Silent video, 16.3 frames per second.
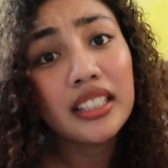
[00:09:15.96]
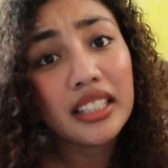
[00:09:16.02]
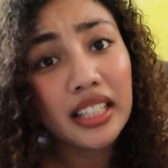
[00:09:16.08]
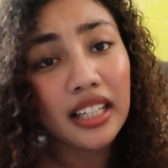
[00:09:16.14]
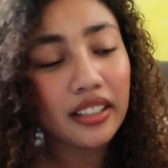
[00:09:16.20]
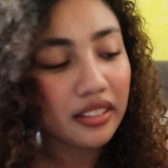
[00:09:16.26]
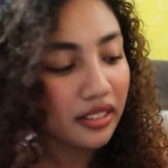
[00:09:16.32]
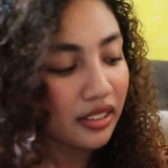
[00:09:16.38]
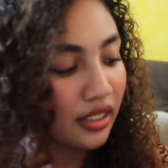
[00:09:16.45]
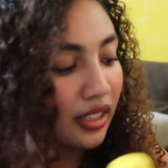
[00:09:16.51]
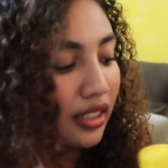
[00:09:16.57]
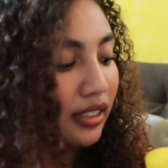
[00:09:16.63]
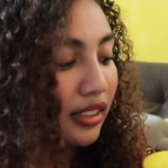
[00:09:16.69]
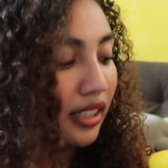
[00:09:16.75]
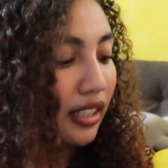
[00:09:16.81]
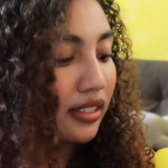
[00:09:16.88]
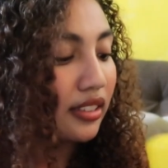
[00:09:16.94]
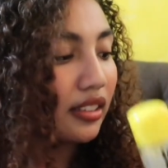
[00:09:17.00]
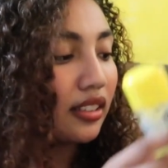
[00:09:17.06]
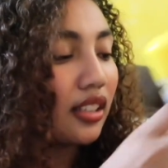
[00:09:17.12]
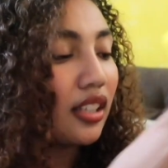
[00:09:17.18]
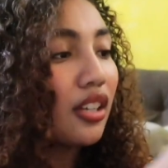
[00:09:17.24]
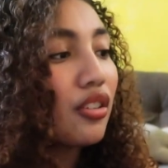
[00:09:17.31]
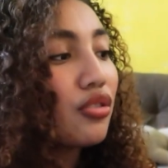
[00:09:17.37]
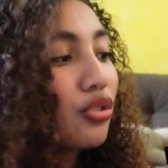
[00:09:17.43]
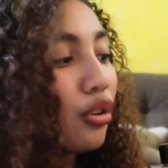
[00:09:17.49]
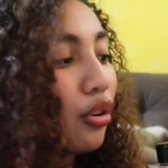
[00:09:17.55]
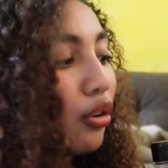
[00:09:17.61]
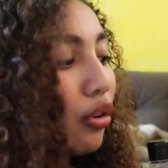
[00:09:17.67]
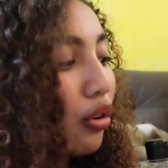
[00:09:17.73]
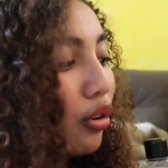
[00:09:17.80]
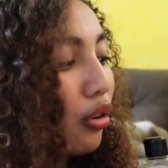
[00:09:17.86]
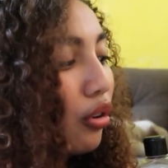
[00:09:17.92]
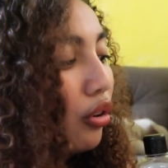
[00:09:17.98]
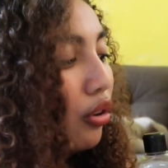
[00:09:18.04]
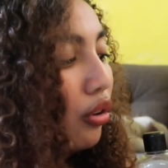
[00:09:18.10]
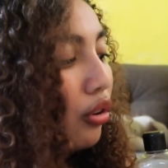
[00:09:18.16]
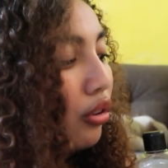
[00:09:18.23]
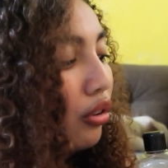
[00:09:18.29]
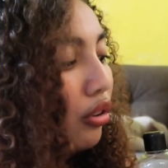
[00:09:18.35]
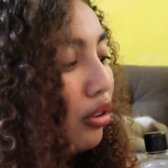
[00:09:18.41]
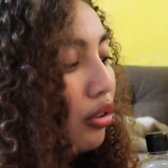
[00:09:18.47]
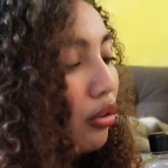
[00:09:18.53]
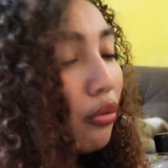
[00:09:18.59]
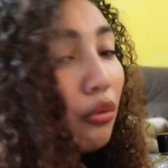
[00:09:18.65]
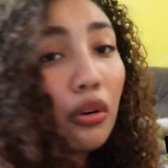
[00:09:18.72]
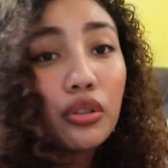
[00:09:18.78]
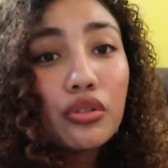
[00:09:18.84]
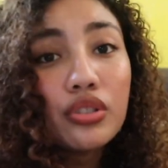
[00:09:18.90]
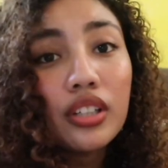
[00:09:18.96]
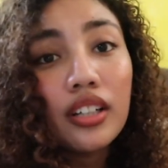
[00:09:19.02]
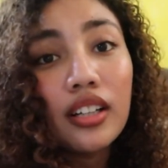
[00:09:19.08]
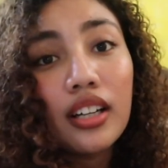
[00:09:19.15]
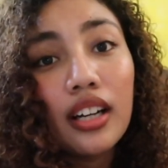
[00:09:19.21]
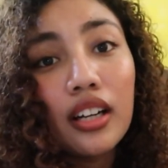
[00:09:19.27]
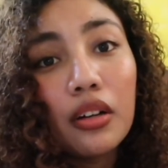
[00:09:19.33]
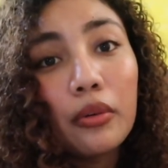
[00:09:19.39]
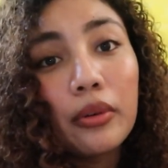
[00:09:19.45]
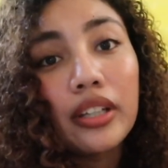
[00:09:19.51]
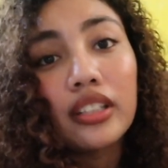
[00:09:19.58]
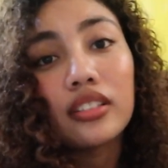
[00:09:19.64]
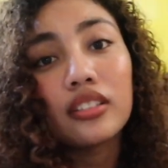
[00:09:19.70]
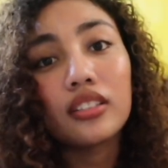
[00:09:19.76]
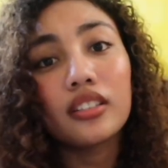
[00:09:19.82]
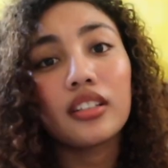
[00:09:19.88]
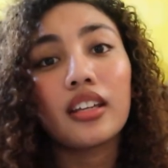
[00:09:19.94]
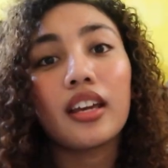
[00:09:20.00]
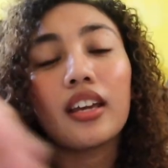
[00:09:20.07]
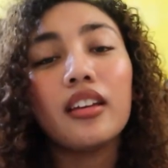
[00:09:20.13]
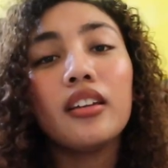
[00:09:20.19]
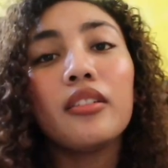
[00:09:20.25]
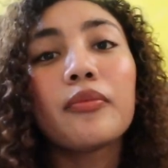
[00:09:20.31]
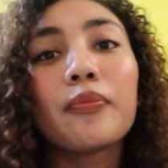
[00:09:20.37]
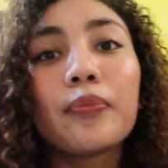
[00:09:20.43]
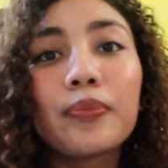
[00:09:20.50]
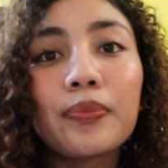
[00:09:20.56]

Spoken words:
Yeah, that's it. So, wag nyo siyang gagawin, okay?